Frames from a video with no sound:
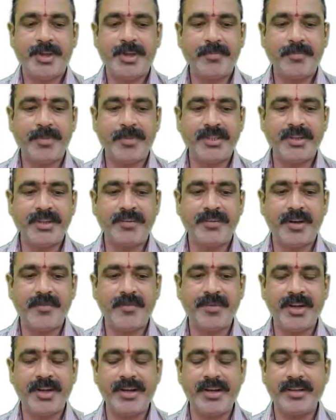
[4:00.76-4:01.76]
purpose of
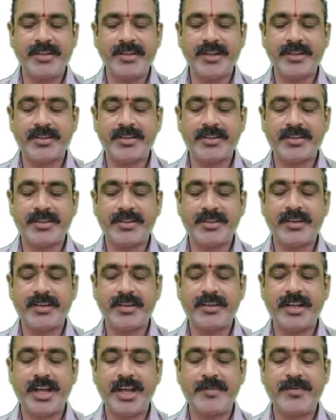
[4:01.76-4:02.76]
obtaining
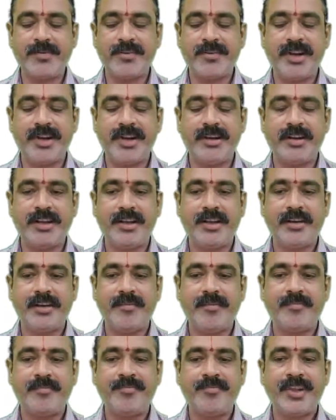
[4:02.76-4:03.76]
this type of
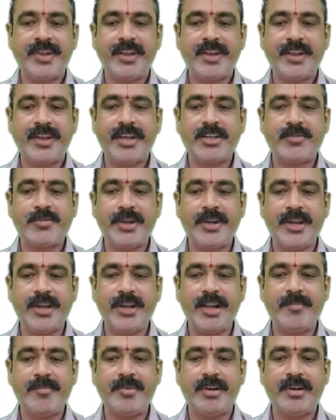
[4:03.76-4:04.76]
letter is to
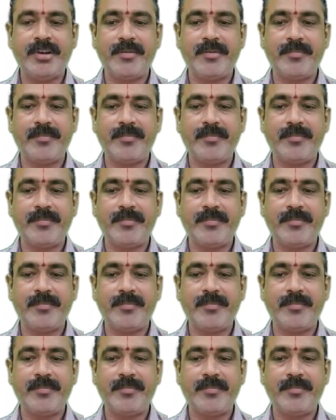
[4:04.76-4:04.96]
enable